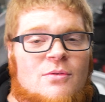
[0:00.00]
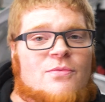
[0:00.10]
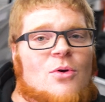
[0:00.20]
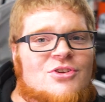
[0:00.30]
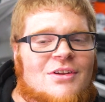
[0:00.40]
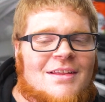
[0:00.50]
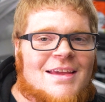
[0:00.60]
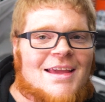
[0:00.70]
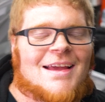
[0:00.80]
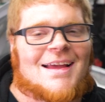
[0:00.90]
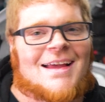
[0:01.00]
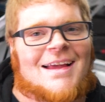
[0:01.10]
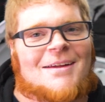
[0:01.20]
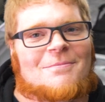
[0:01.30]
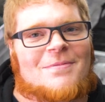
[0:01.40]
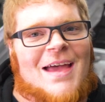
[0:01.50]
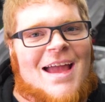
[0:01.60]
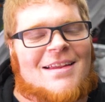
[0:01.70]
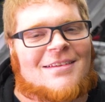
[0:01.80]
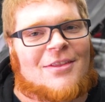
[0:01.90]
Unfortunately,
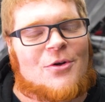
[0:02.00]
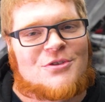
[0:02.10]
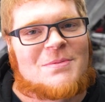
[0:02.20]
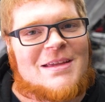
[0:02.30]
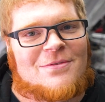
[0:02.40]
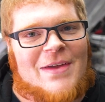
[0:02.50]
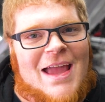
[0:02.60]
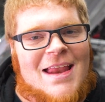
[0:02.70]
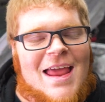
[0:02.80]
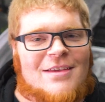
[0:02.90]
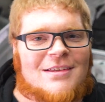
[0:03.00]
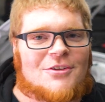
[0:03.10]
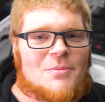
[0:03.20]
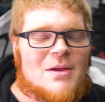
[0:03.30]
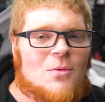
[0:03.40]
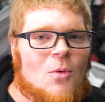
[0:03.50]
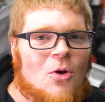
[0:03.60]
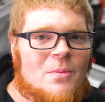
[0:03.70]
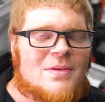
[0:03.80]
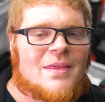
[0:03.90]
that low-speed fan now is a little bit
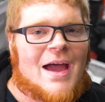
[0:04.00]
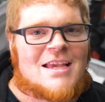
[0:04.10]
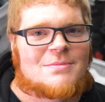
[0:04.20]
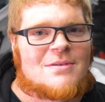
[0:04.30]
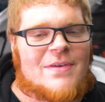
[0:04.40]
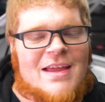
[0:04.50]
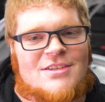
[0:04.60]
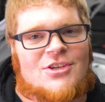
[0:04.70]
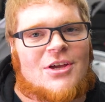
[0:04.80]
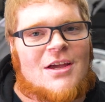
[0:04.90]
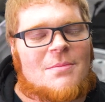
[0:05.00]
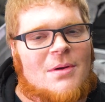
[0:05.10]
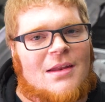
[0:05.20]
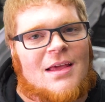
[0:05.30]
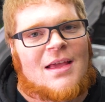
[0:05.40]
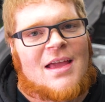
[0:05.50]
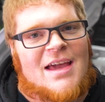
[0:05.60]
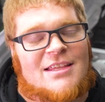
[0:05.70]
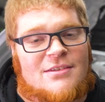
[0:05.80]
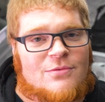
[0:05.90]
warped. The high-speed fan is good, but
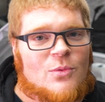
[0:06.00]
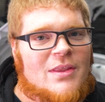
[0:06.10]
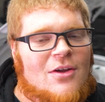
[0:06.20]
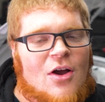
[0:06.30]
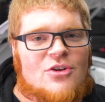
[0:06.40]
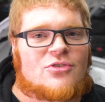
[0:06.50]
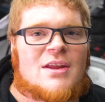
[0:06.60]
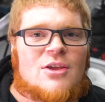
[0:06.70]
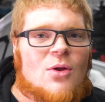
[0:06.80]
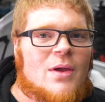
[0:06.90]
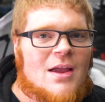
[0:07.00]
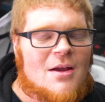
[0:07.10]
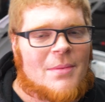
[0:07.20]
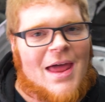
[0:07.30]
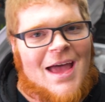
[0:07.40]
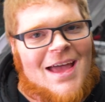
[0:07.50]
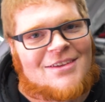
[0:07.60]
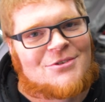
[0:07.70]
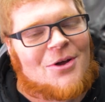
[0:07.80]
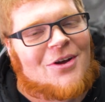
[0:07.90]
it's when the car's running, you don't hear it. But
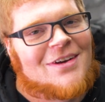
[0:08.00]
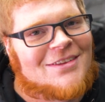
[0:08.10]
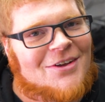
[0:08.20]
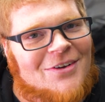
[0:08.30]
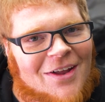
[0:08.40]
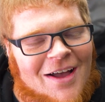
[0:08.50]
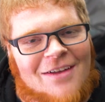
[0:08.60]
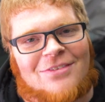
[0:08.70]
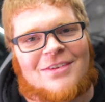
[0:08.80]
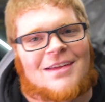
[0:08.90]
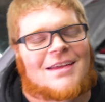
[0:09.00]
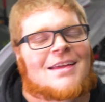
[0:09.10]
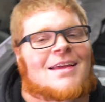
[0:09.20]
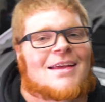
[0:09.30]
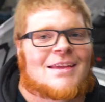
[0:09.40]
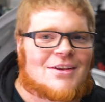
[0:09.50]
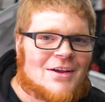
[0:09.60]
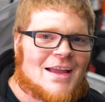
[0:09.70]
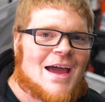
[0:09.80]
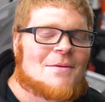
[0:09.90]
as you heard it turn off, you know,
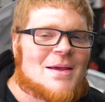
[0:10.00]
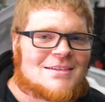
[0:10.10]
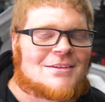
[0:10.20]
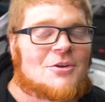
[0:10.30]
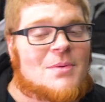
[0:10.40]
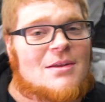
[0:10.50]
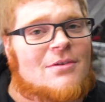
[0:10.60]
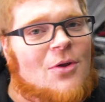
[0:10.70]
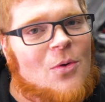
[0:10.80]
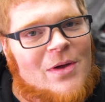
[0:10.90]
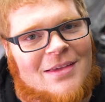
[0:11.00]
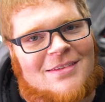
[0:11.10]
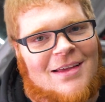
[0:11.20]
it kind of makes a little bit of a noise.